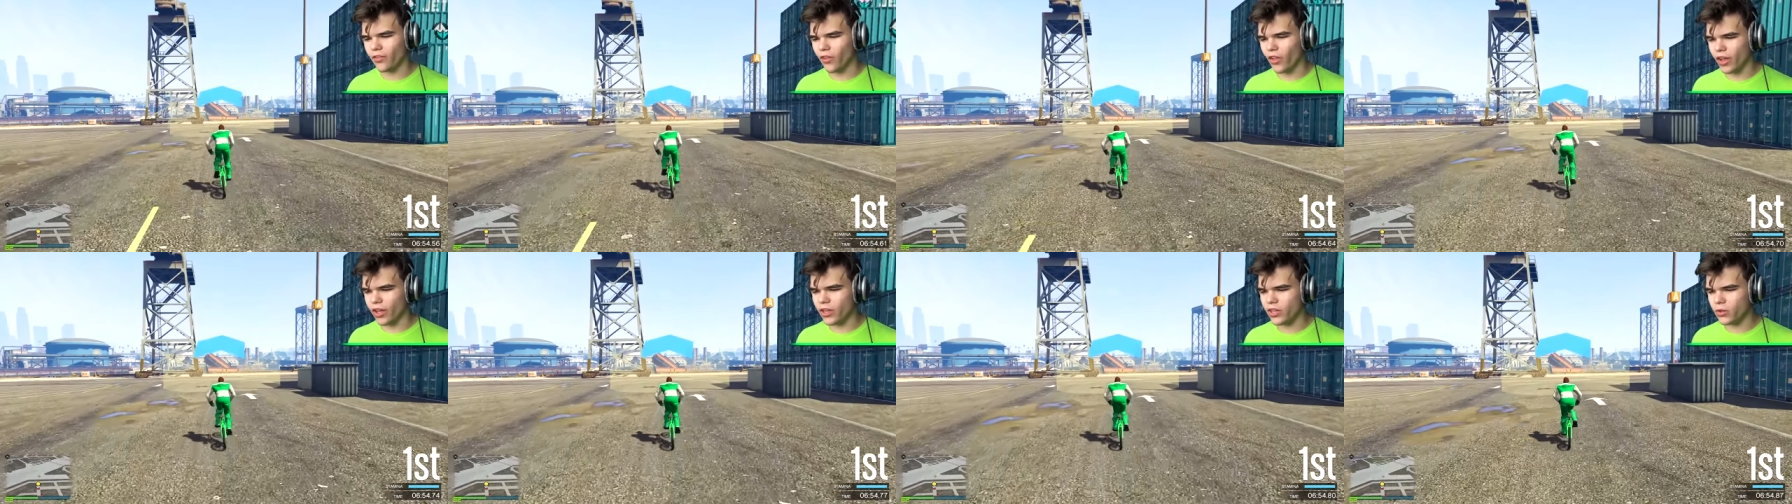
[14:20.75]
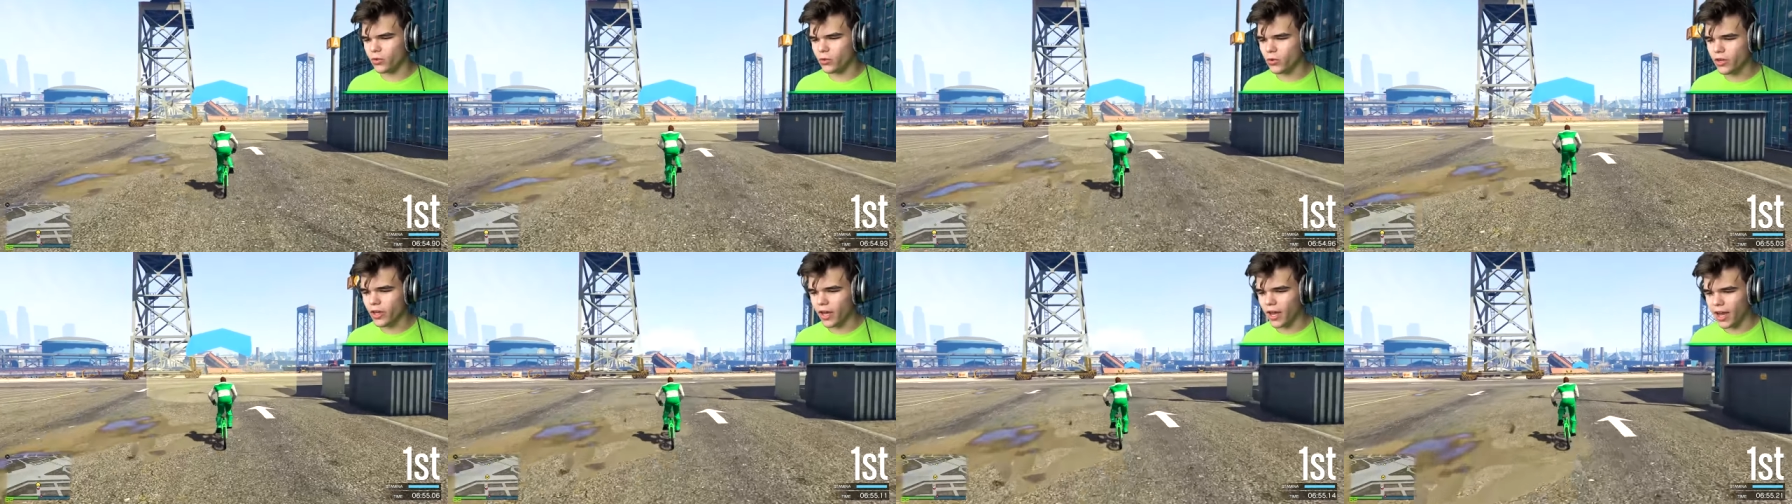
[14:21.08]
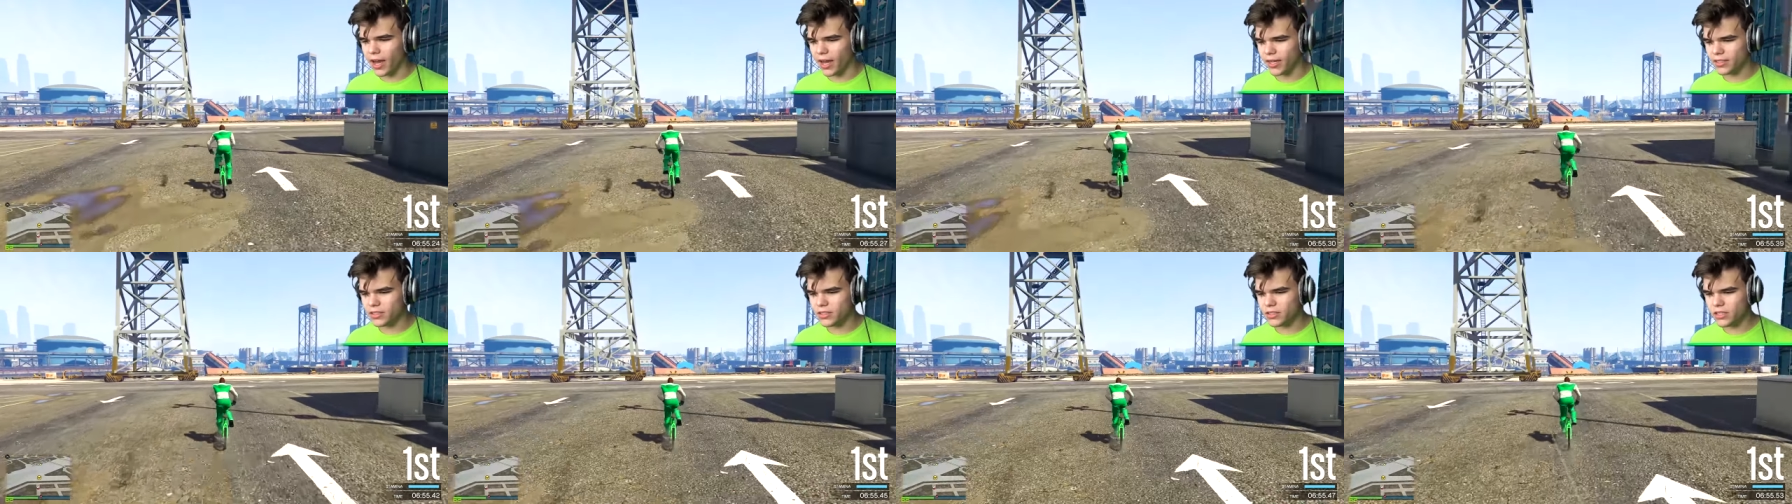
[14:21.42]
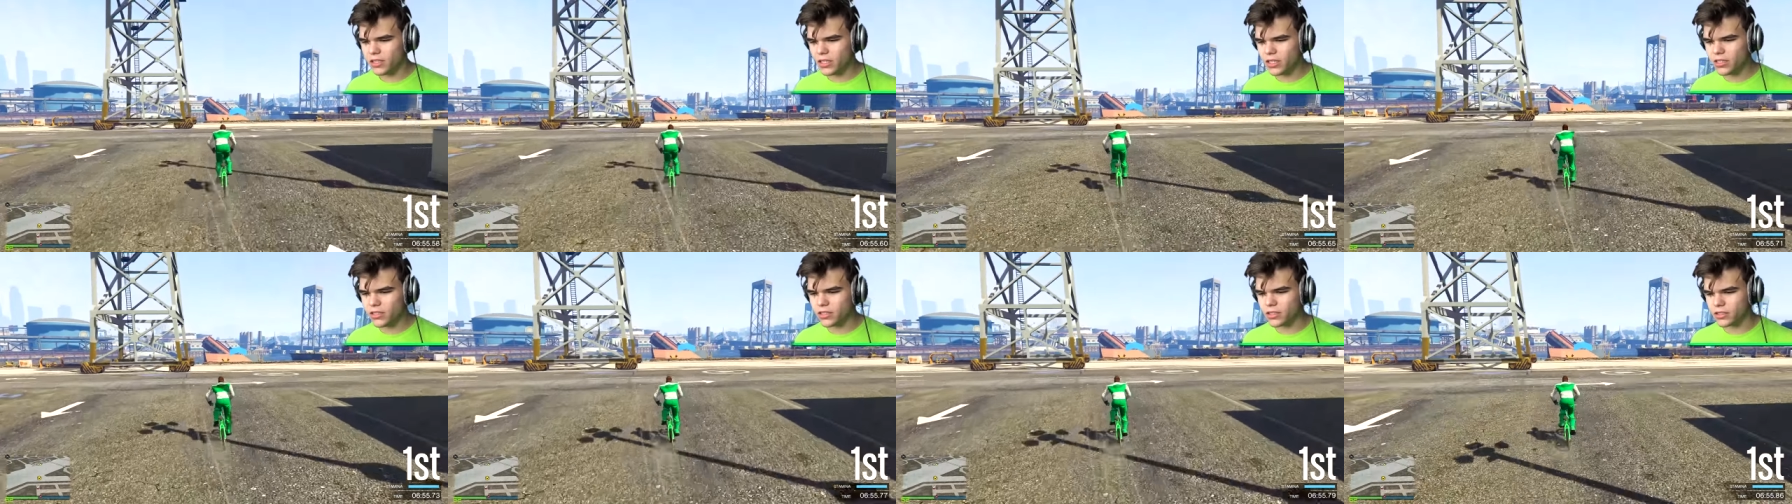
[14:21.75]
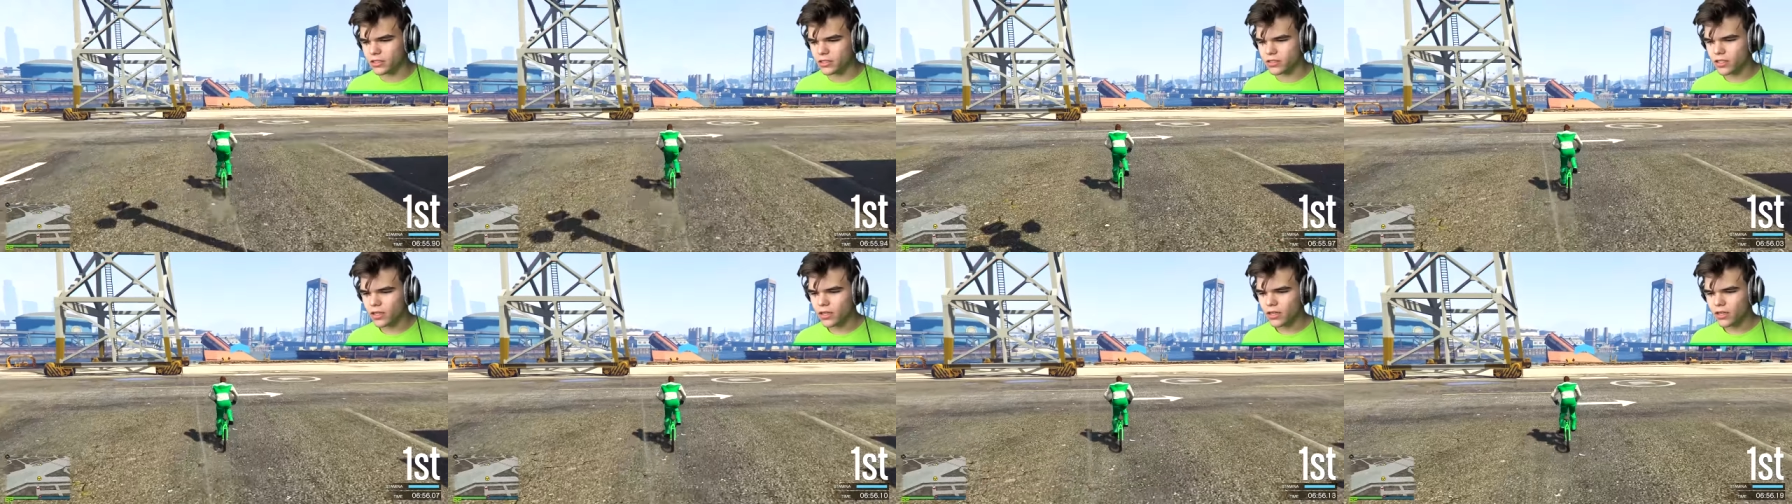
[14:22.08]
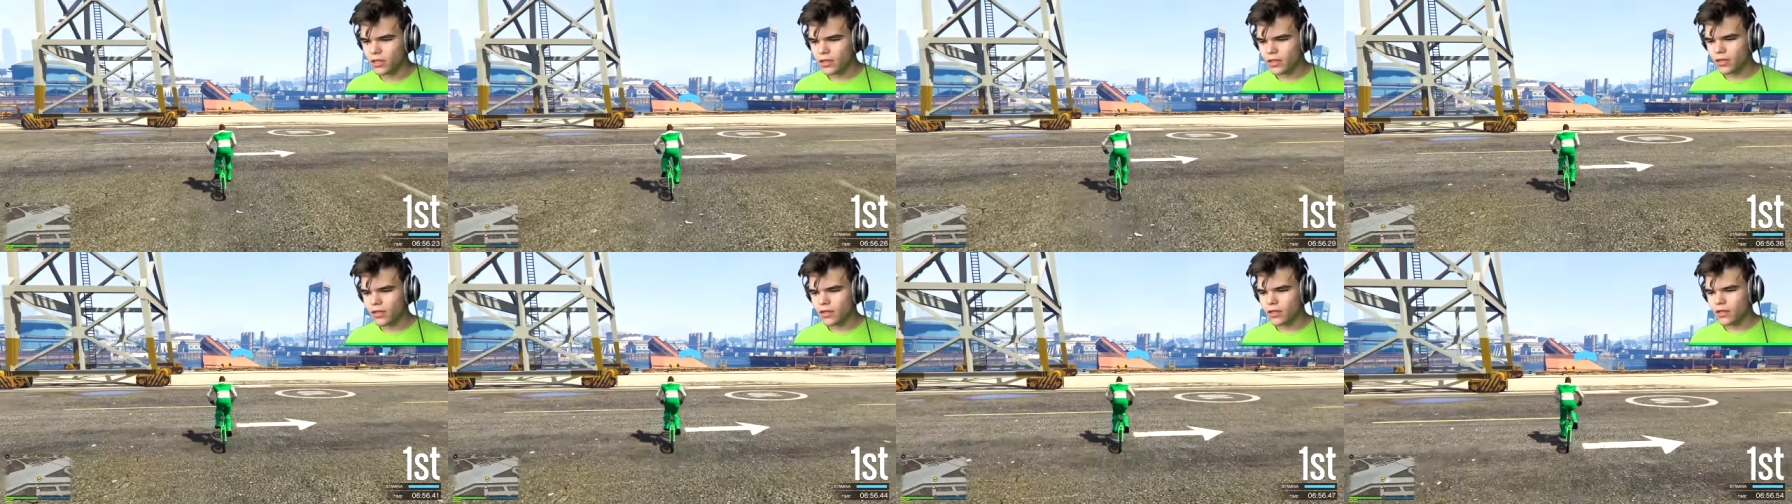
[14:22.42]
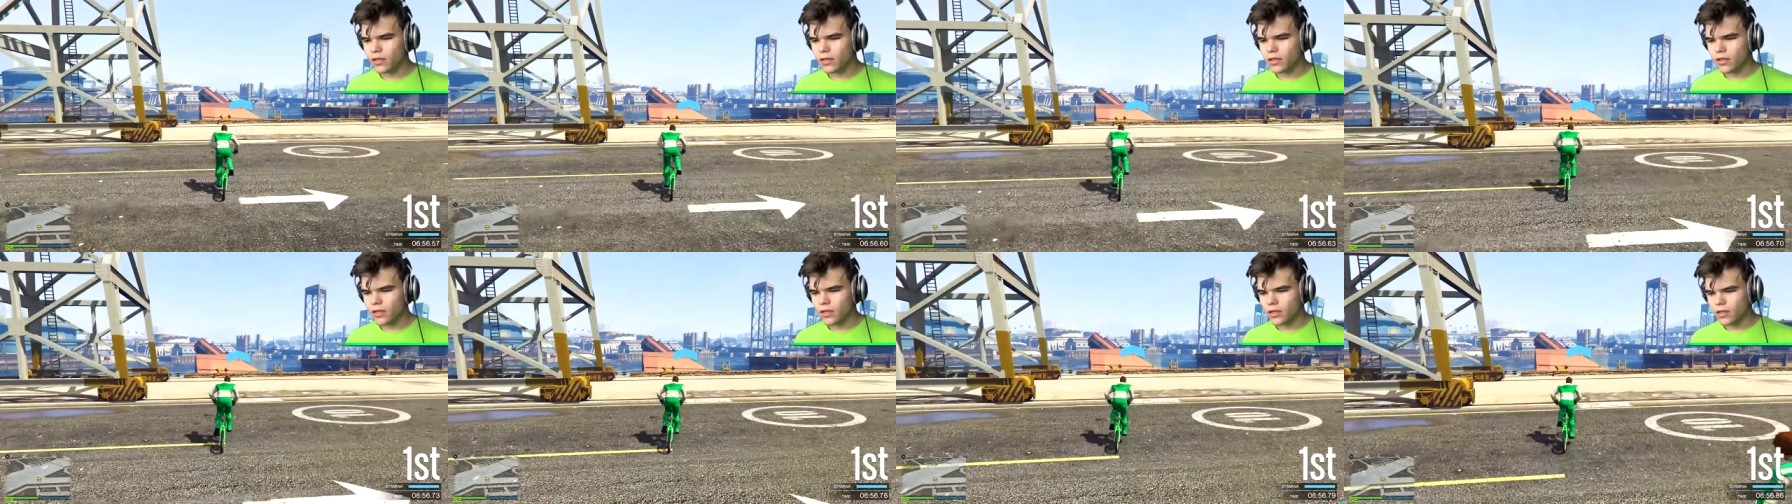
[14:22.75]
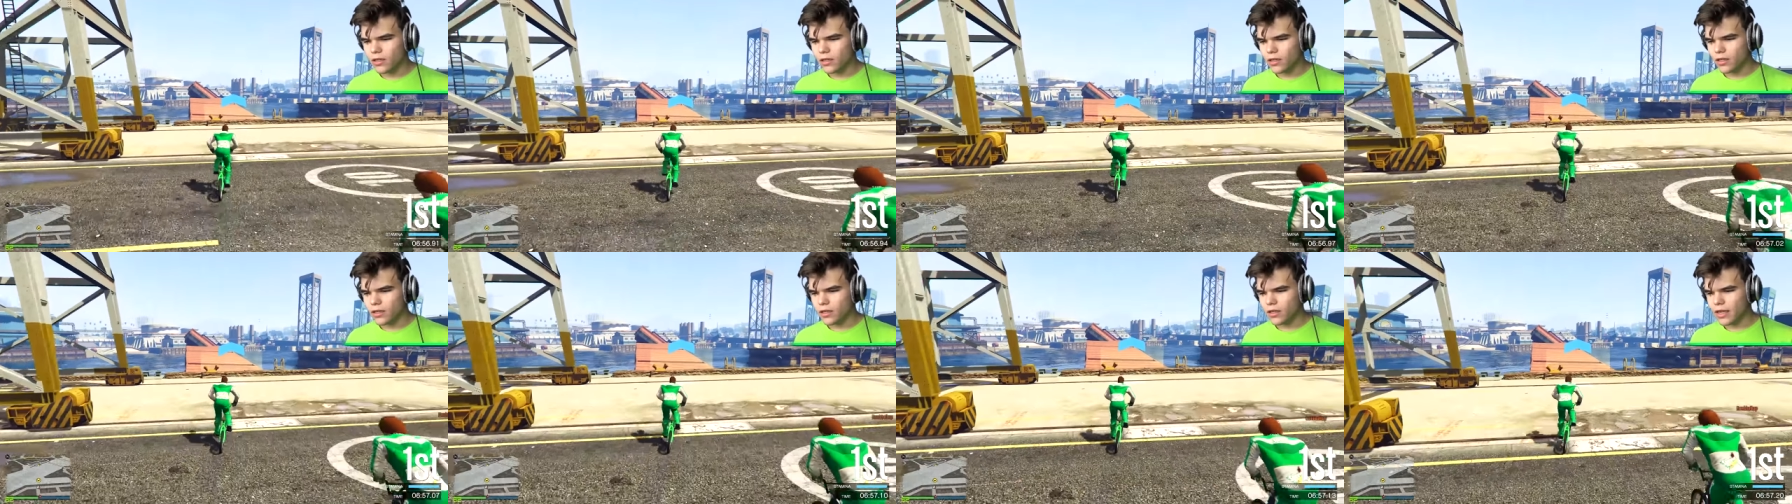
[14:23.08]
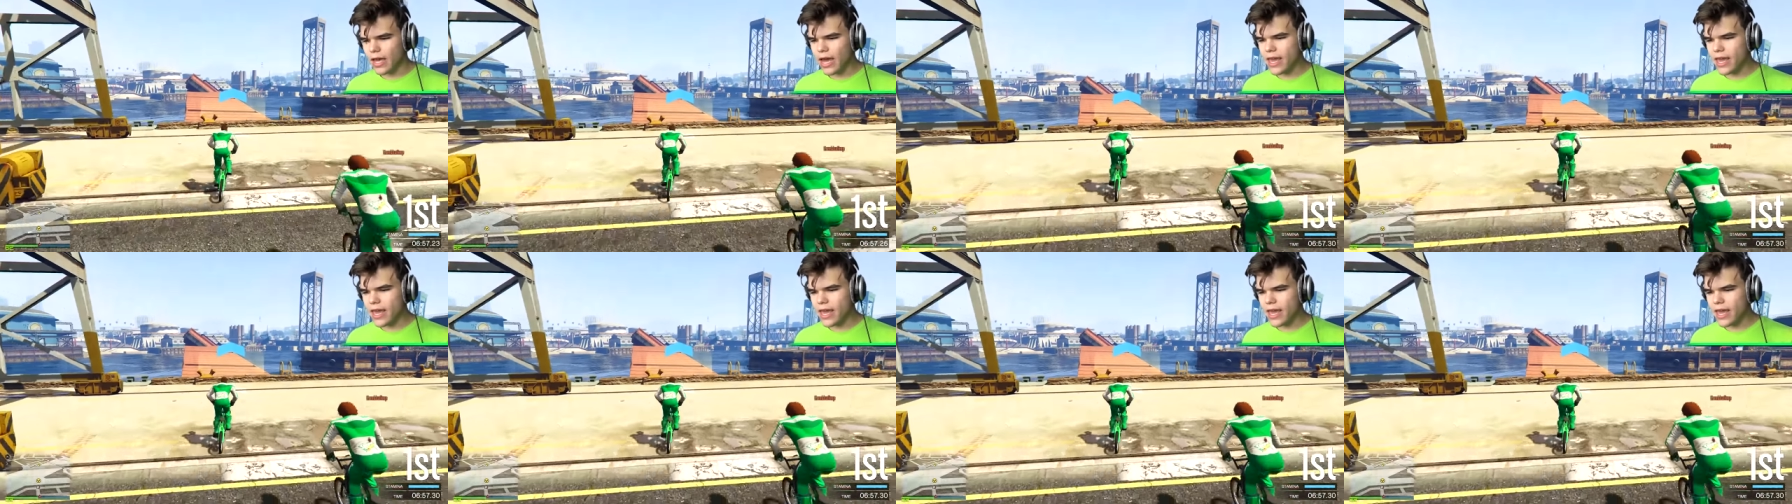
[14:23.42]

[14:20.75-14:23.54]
unlike you guys. Jesus. I did it legit, Jelly.